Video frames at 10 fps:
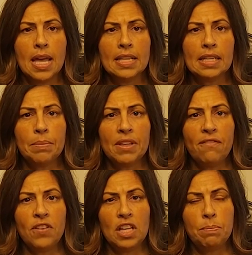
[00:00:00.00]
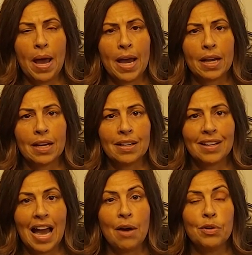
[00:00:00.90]
some of the feedback
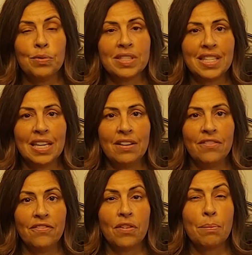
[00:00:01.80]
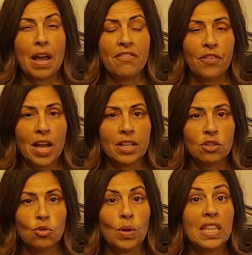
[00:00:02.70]
I would receive from my
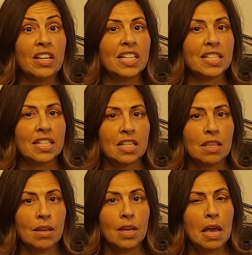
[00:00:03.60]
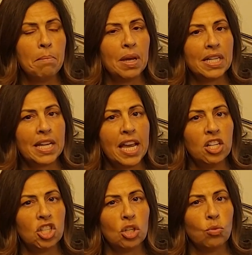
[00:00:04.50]
friends when they'd listen to the
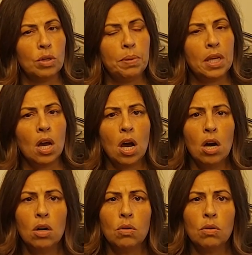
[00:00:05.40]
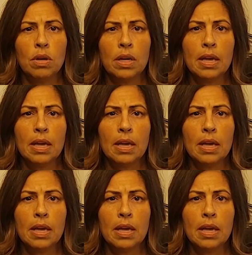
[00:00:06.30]
meditation would be, "Oh,